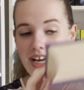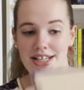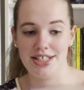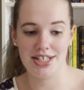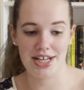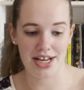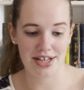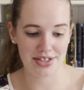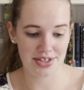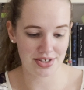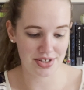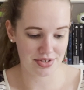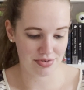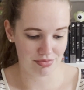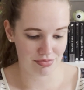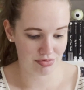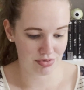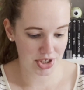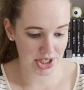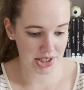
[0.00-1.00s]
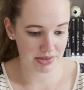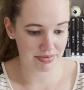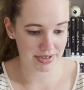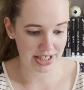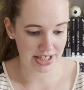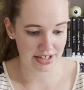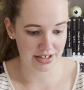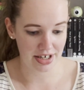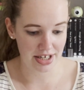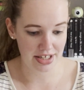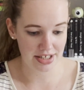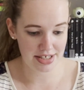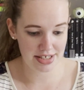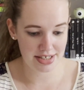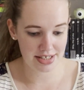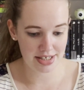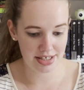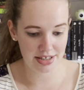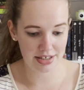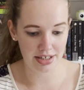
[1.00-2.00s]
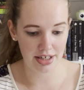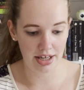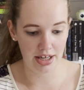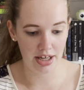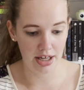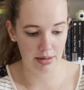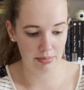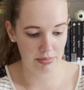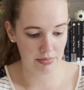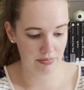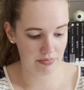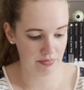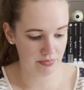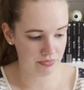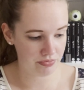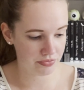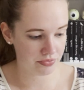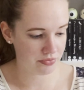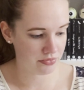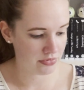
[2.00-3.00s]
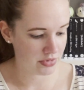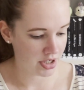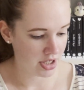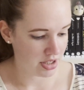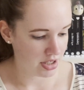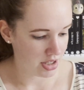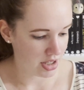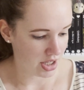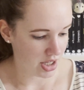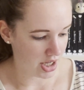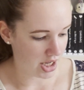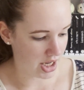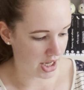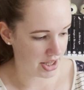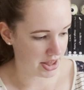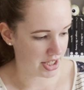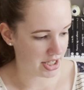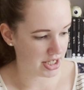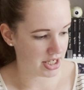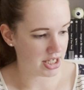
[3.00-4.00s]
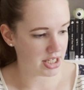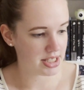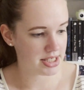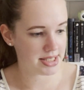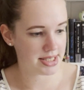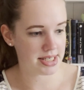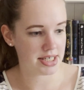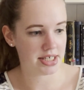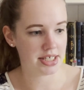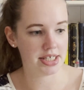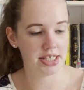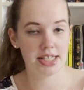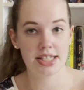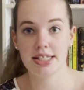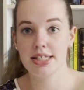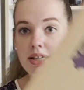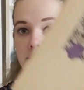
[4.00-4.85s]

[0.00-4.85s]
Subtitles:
And yeah, it's just really, really nice. And then inside